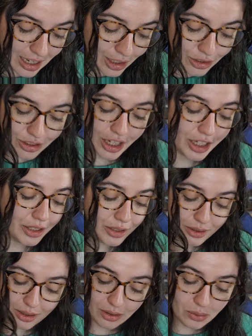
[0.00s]

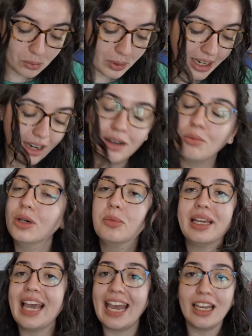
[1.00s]
So we'll
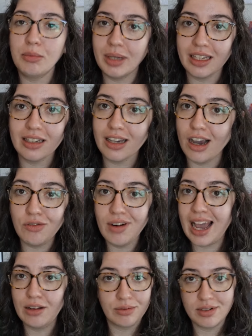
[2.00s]
be aiming
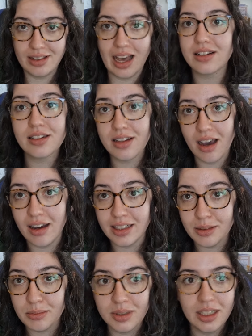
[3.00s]
around that
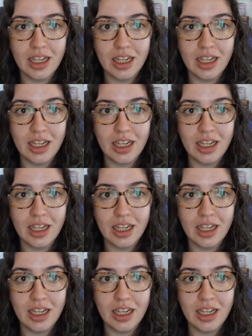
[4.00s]
time